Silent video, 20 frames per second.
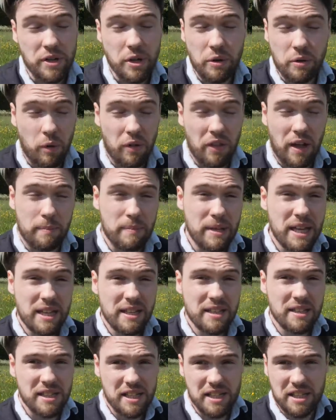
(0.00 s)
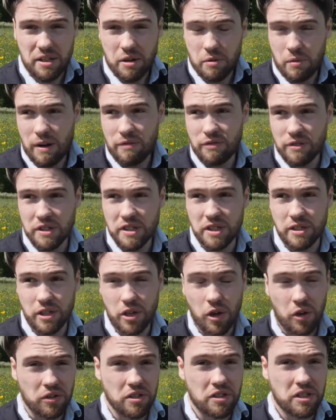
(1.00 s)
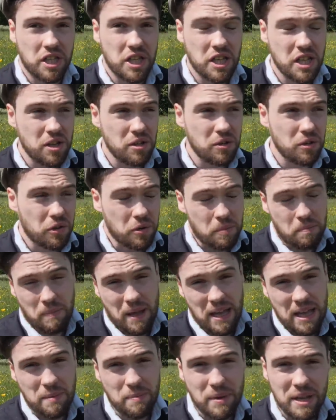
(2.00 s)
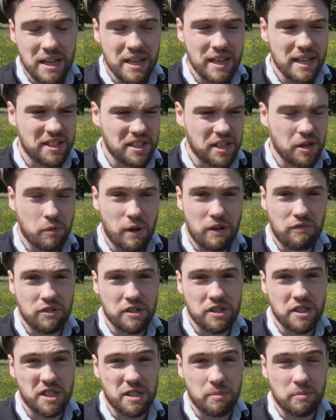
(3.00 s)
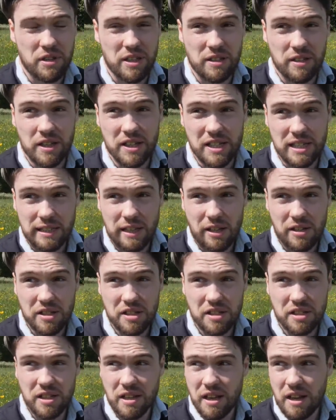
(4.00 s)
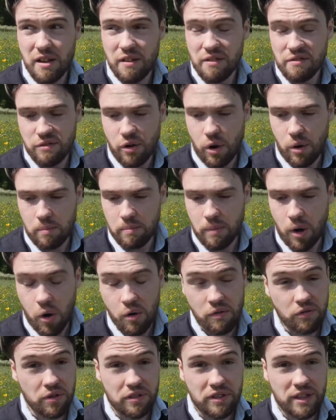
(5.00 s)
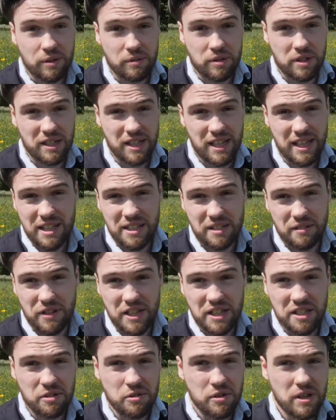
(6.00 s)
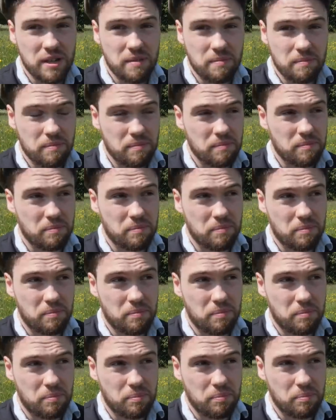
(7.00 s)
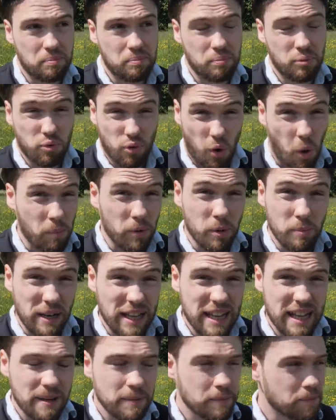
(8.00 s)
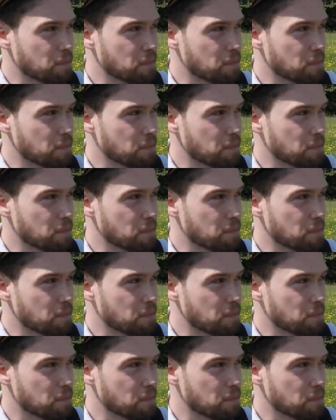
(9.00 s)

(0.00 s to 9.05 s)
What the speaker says: don't know what that means. Is it a reference to the god Tyr? Maybe. Is it a reference to something that is lost from over 1,000 years of history? Probably.